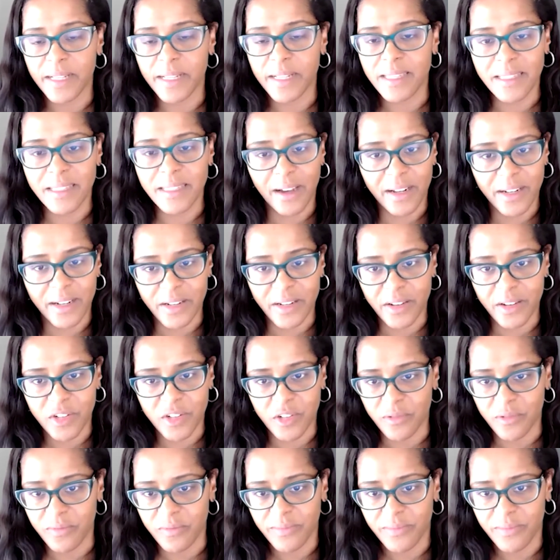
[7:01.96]
but it's not an
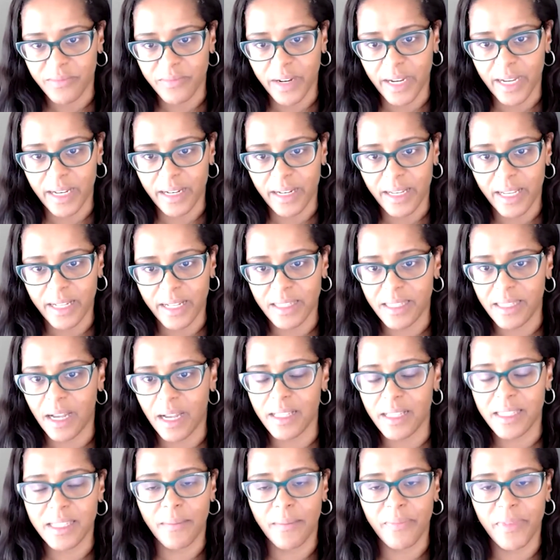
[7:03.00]
issue right? It's
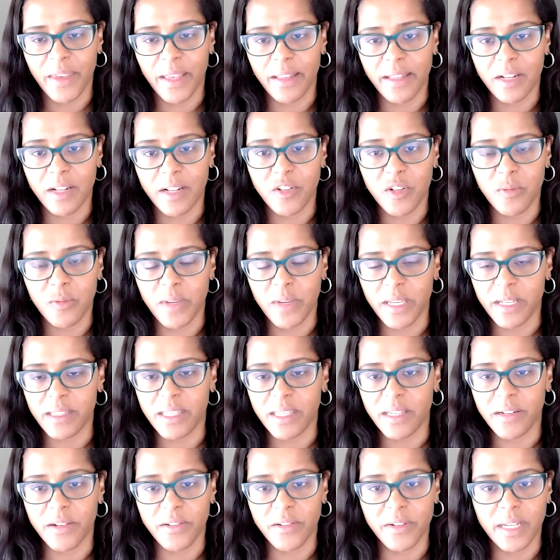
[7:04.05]
not something that should be
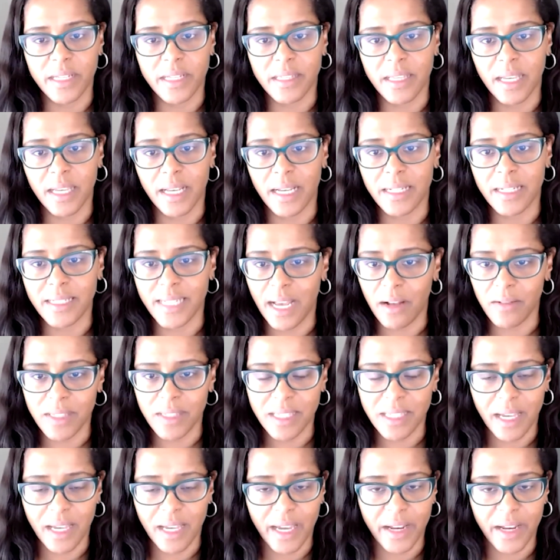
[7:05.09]
considered as like a
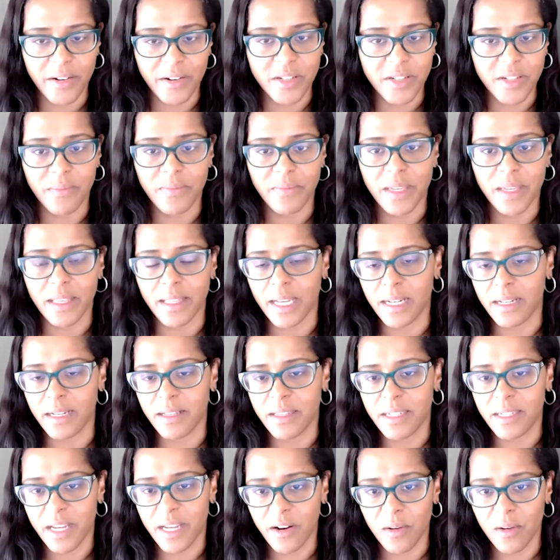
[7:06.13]
downside or something that
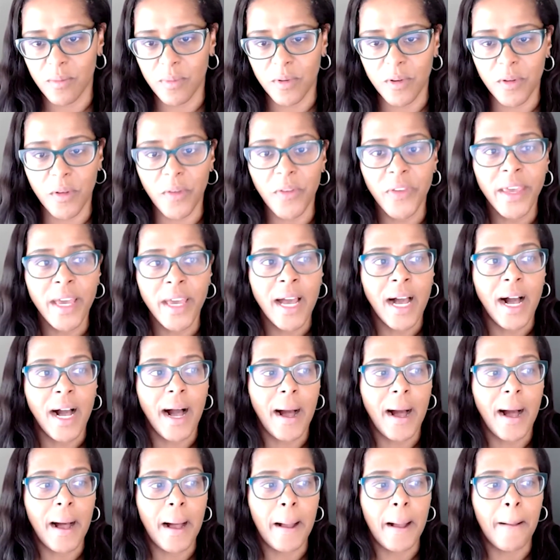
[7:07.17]
is terrible.
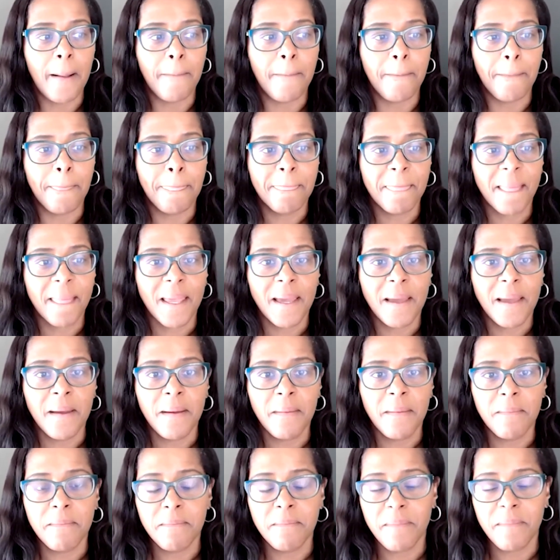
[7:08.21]
Um,
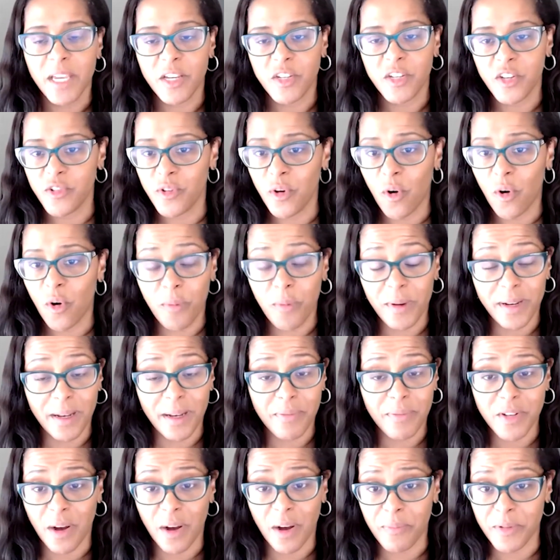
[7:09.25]
make sure you open
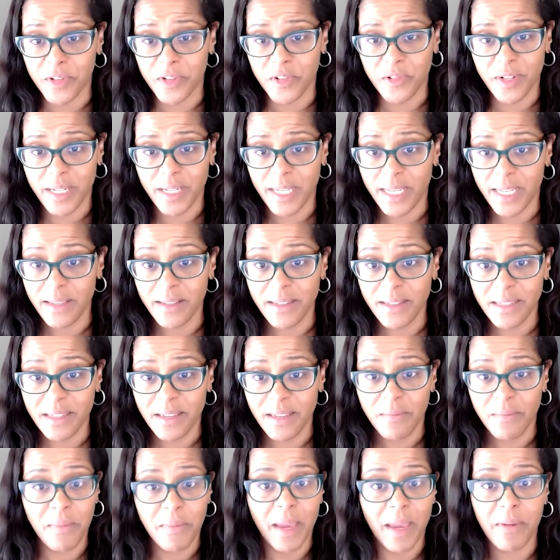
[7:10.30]
up to
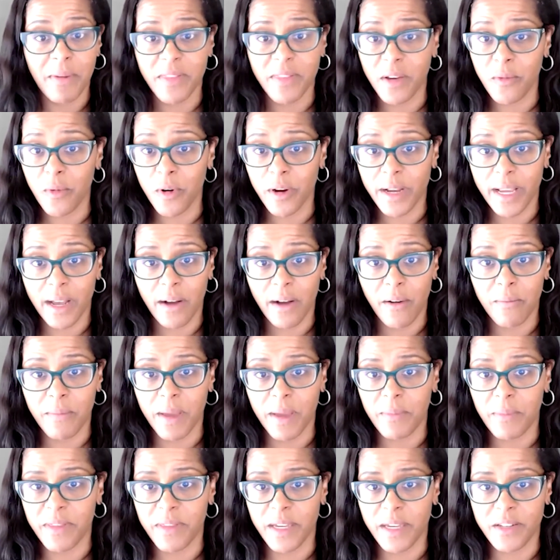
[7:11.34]
opportunities. Maybe they work out,
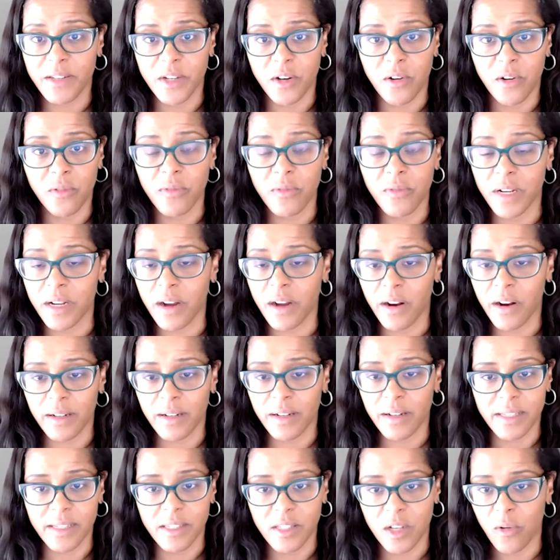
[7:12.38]
maybe they don't.
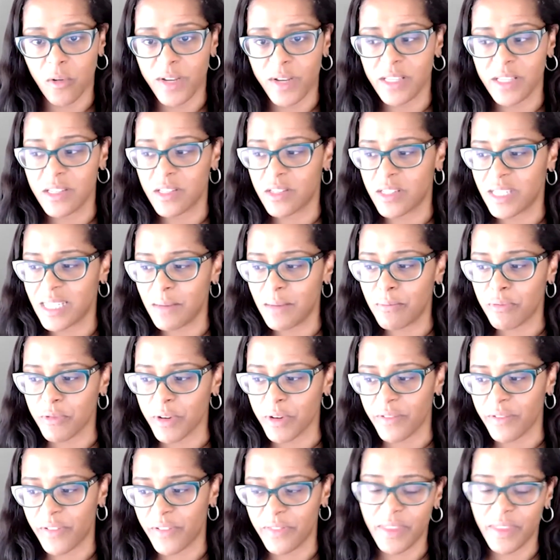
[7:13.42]
Regardless, always
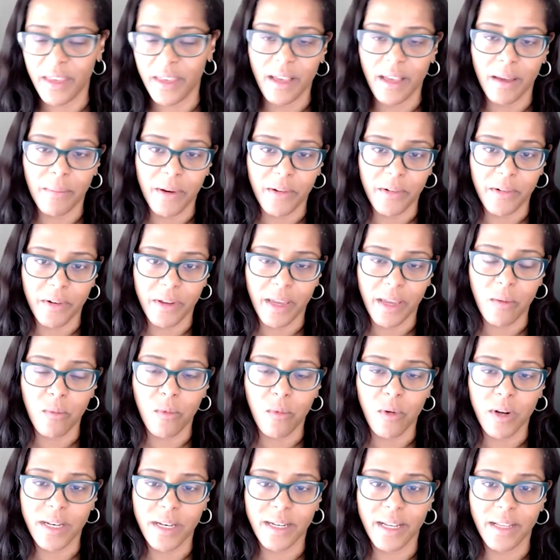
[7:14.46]
debrief and think about okay,
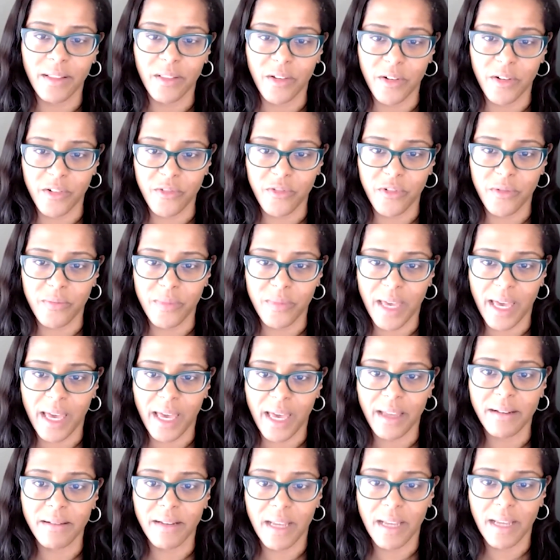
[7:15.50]
what did I learn from
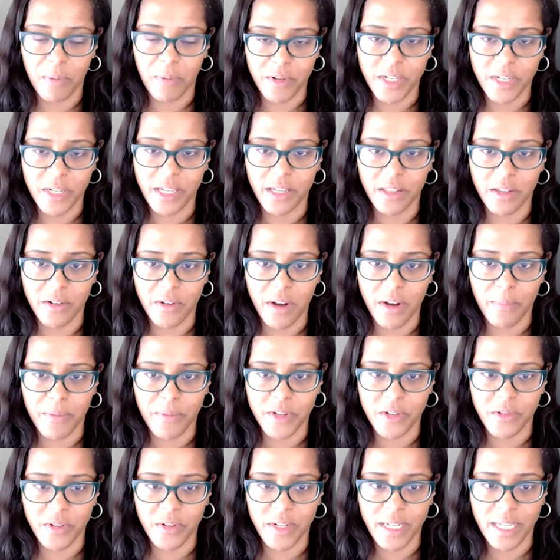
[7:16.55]
that? particular
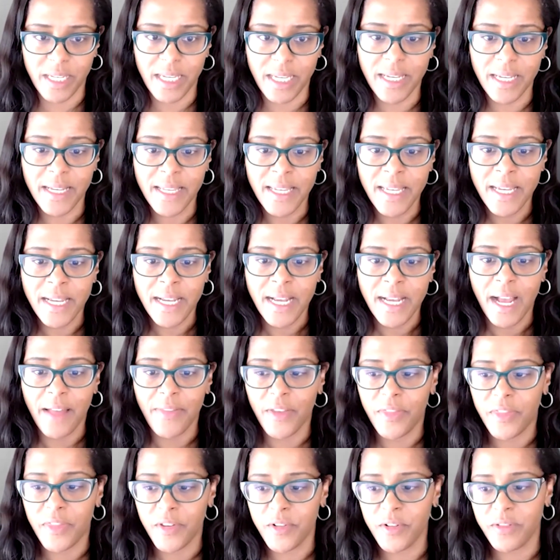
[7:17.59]
opportunity.
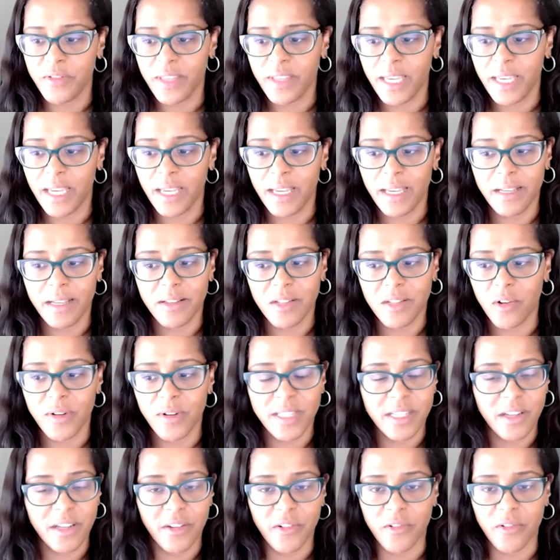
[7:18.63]
And the third thing is
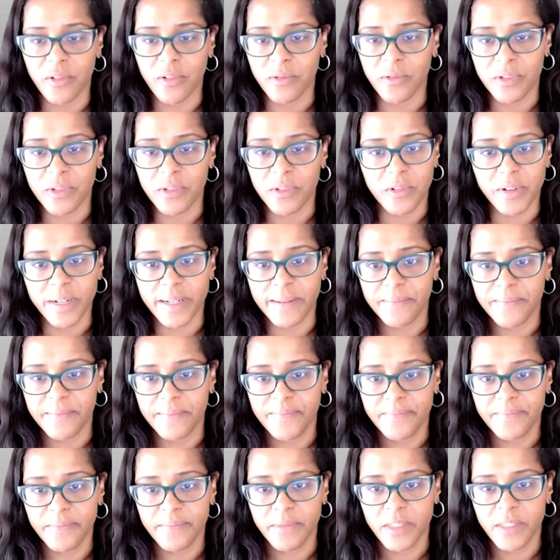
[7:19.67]
always tell your own story.
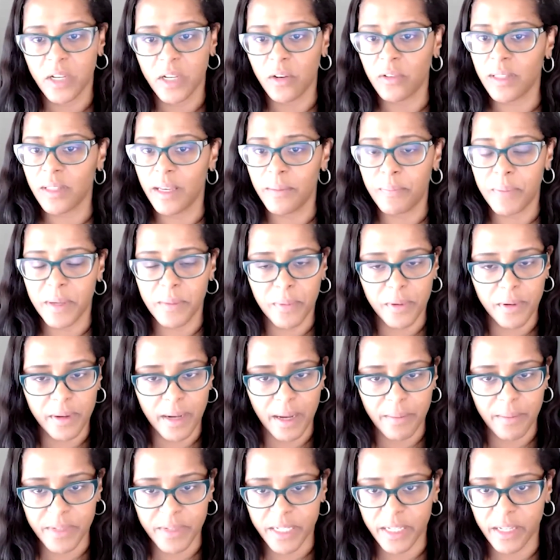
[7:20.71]
Don't let people
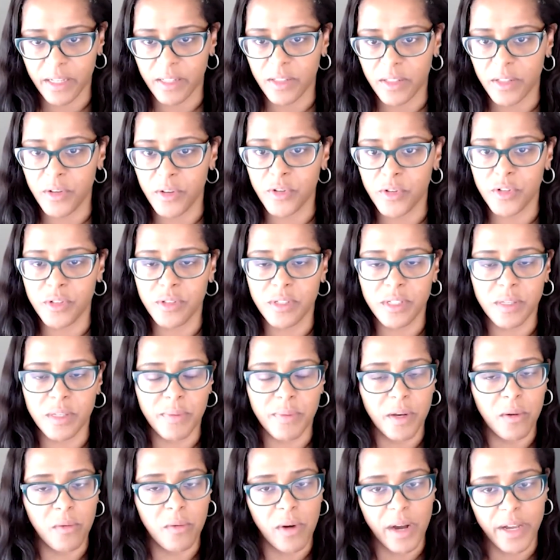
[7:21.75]
come to conclusions
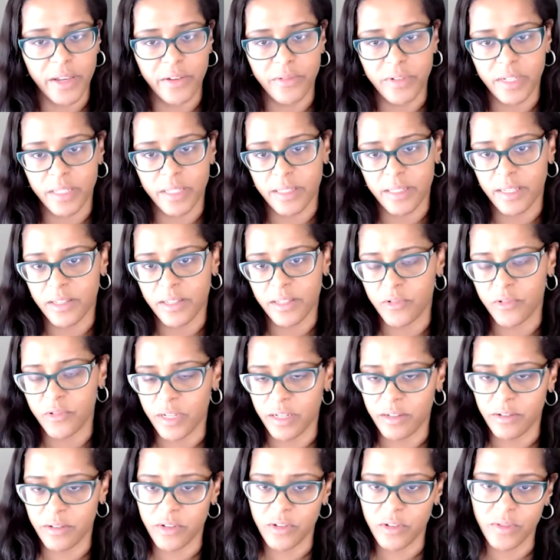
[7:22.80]
about why you did this or
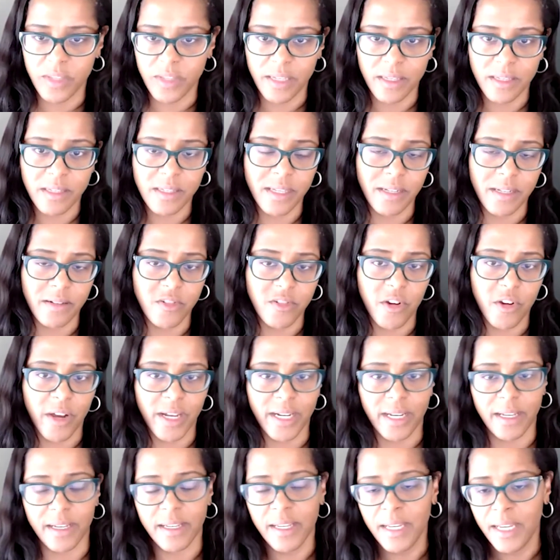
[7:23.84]
didn't do this and
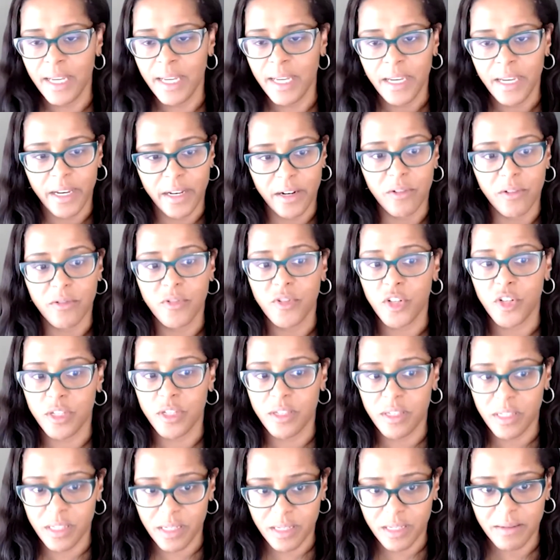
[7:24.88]
try to, you know,
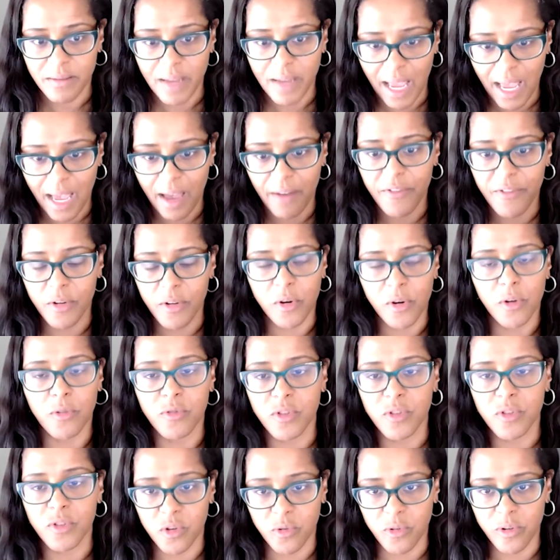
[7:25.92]
just have your
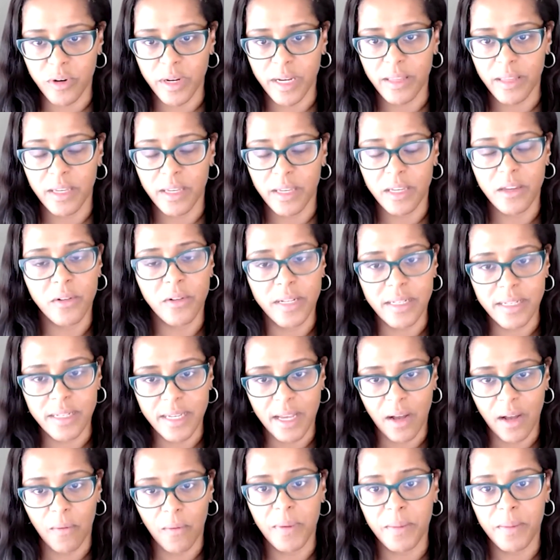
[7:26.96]
own story that you can
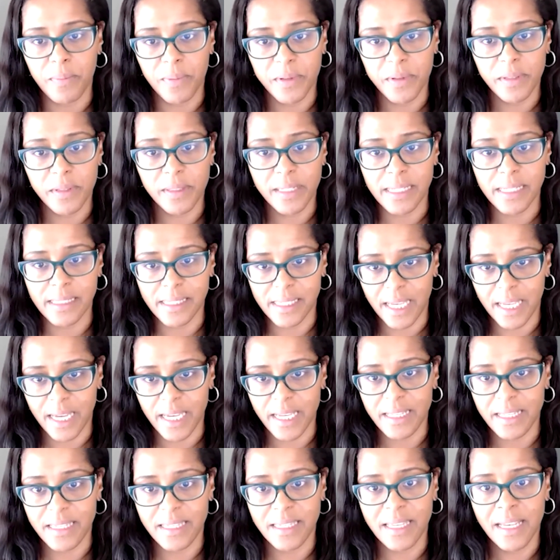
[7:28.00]
tell people
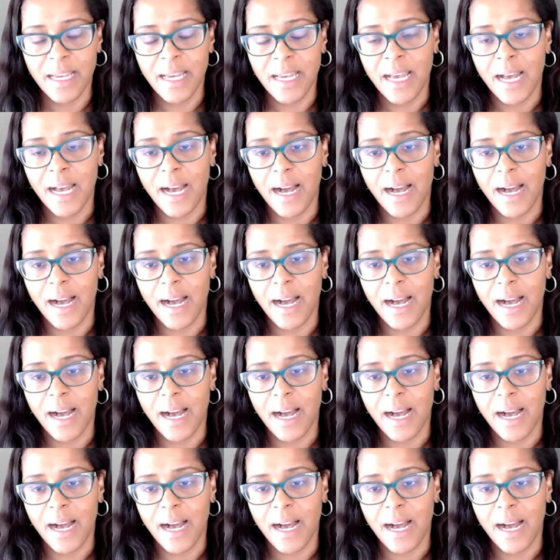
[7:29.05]
concise